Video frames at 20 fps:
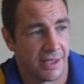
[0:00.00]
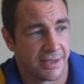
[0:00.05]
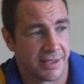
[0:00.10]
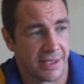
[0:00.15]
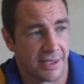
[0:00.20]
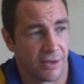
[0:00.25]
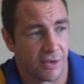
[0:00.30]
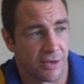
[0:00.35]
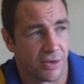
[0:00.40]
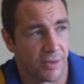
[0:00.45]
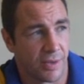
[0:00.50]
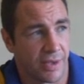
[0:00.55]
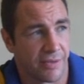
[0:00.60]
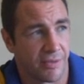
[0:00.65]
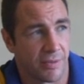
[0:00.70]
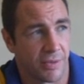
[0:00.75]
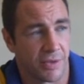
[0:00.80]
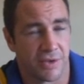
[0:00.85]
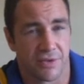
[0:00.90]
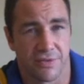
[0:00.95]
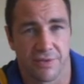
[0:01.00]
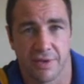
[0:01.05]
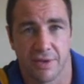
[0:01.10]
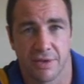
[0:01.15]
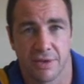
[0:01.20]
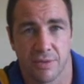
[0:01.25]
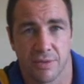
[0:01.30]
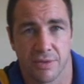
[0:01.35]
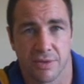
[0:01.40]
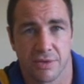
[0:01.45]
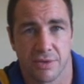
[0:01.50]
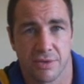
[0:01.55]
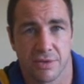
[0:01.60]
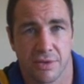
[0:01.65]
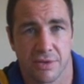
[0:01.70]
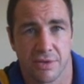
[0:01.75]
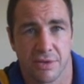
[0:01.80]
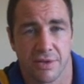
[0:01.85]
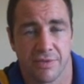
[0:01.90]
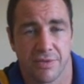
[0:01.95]
take nothing away from Huddersfield. There was
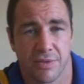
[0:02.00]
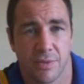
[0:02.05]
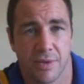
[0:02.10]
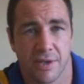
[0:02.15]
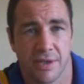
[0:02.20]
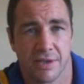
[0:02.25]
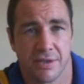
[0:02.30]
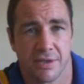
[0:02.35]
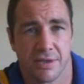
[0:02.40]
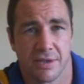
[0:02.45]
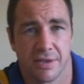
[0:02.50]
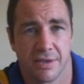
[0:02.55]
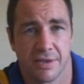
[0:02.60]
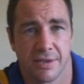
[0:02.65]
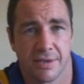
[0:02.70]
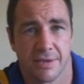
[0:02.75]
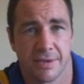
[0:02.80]
deserved winners.